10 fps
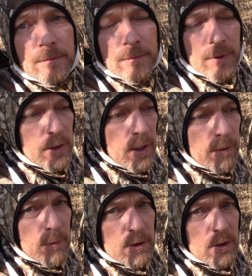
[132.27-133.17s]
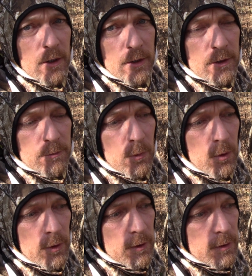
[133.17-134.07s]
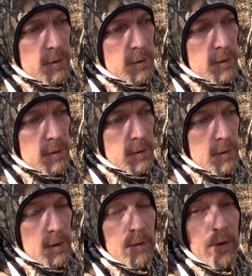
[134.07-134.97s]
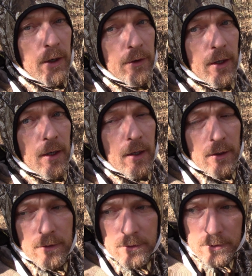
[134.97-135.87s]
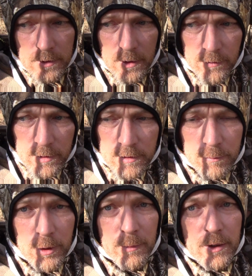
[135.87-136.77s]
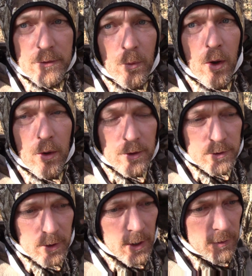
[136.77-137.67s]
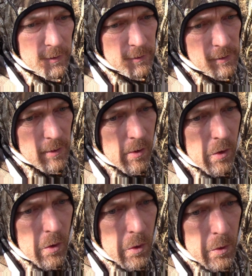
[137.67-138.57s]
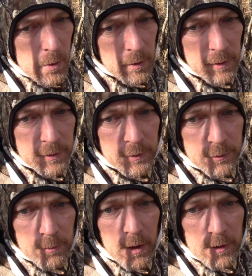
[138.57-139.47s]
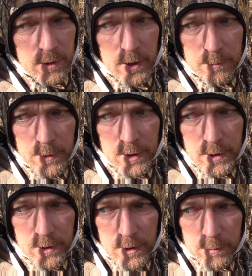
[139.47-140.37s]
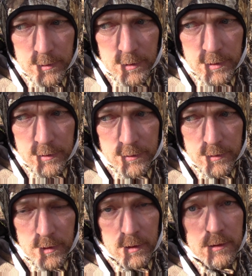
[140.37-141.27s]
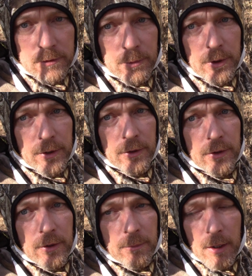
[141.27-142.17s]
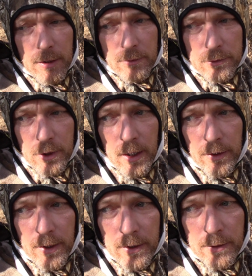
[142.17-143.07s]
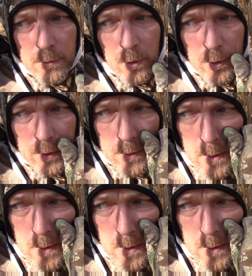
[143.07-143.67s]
Didn't have much luck this morning. Found out a lot of stuff. I just pretty much walked and scouted a new spot that I haven't been in a couple years, and it looks pretty good. I'm probably gonna try that in the morning